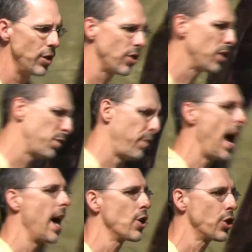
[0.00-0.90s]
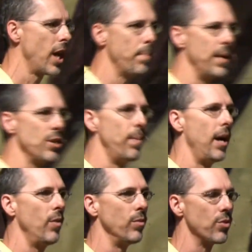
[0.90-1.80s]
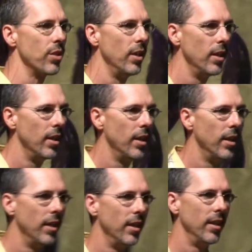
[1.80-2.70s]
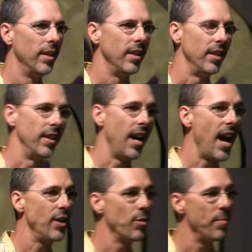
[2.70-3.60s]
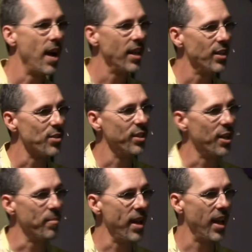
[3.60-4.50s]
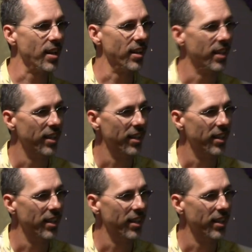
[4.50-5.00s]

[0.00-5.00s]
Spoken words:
and just this fire shut up in his bones. And I had to remind this young man,